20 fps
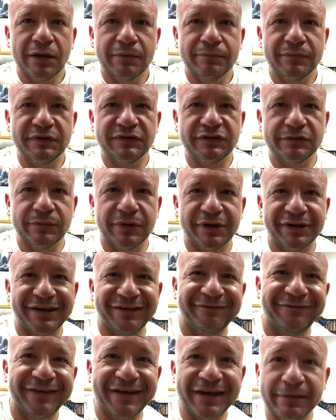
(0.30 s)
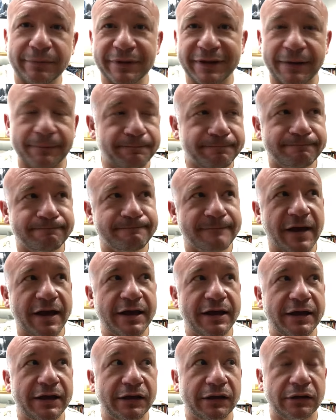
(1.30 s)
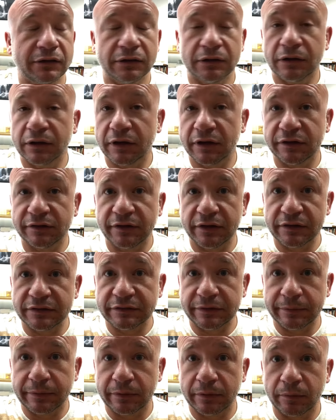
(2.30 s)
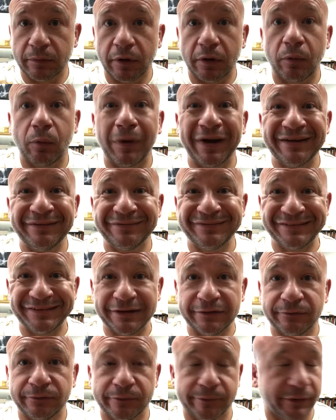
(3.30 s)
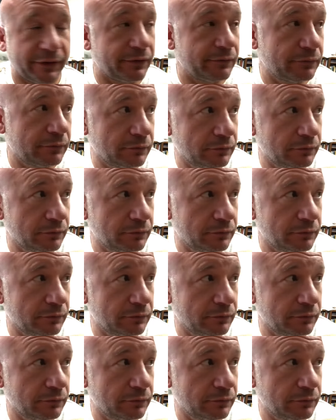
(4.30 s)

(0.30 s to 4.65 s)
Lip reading: Mission Monday family. I got to tell you something that my wife did for me,